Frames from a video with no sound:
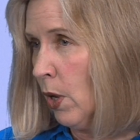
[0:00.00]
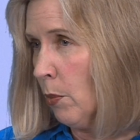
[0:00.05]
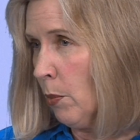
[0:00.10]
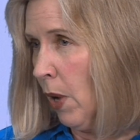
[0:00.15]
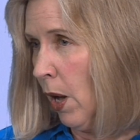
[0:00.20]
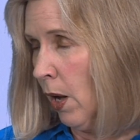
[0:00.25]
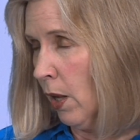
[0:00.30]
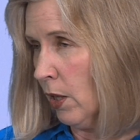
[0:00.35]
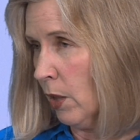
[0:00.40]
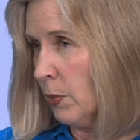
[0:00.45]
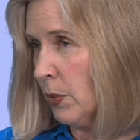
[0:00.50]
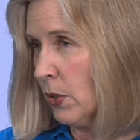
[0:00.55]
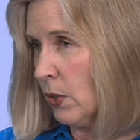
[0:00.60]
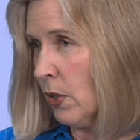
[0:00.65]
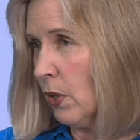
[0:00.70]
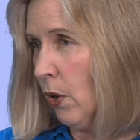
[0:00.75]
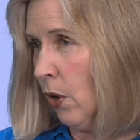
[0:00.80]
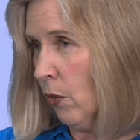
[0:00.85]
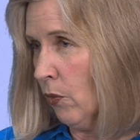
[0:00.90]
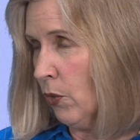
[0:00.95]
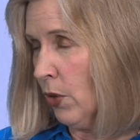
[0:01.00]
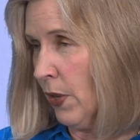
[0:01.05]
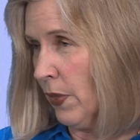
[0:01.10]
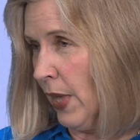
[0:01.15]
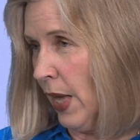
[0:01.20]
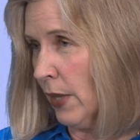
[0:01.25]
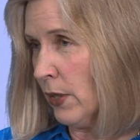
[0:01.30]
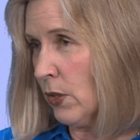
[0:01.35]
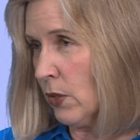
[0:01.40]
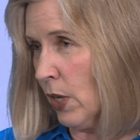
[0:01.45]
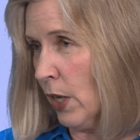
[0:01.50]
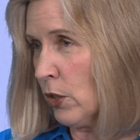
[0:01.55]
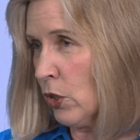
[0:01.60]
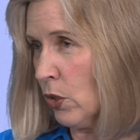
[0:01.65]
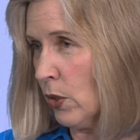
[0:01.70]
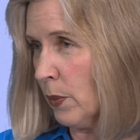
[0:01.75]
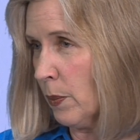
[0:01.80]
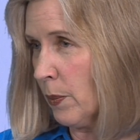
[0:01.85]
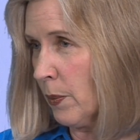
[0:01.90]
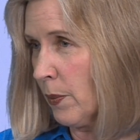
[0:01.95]
polyps over in that
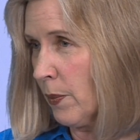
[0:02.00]
section.